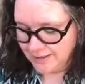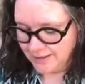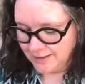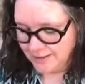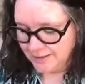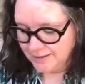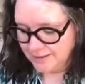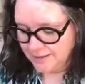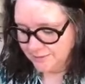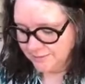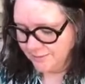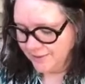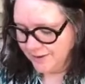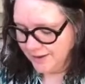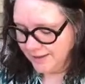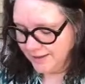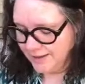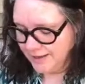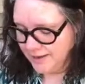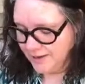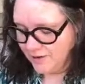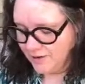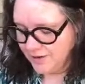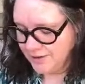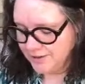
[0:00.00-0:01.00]
Because it
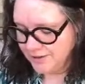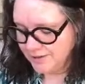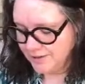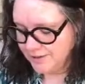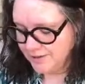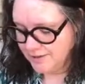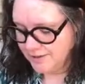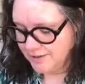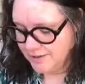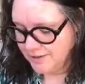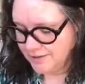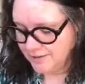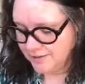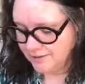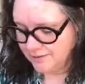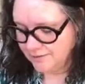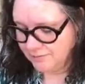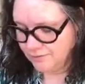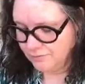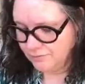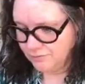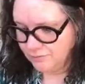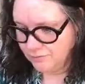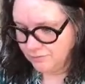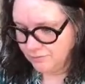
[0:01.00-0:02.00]
finally got to this,
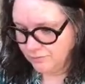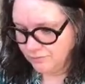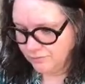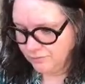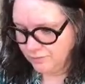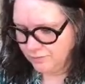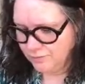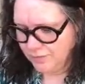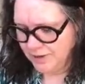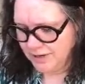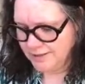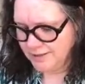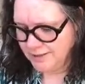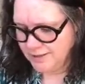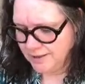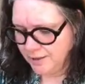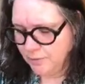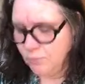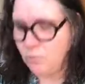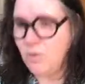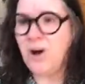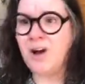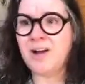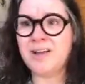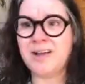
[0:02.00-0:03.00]
we're basically
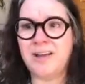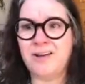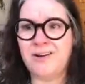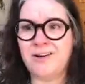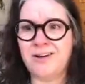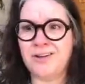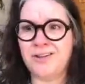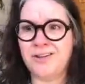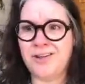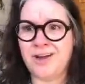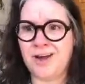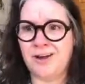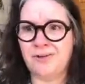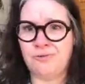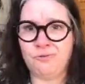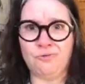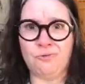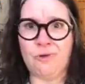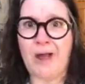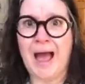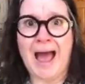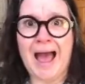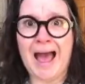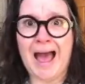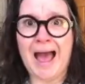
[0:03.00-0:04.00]
walking on a
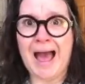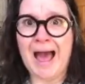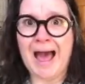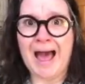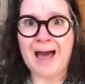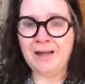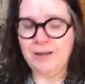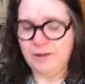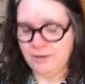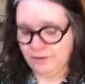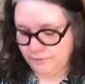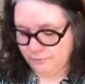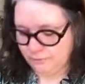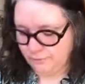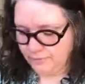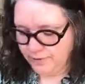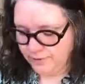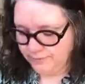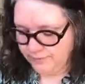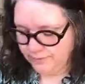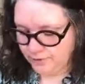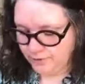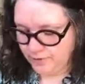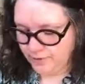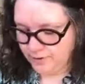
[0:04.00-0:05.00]

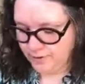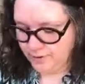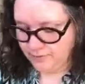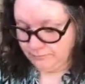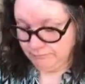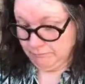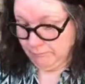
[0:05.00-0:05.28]
river.